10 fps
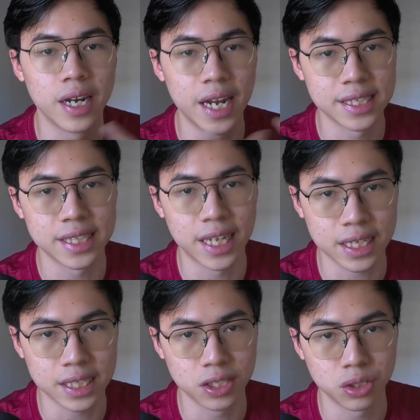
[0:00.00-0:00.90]
less
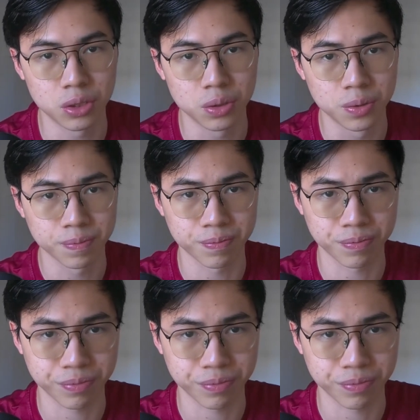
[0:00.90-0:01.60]
likely to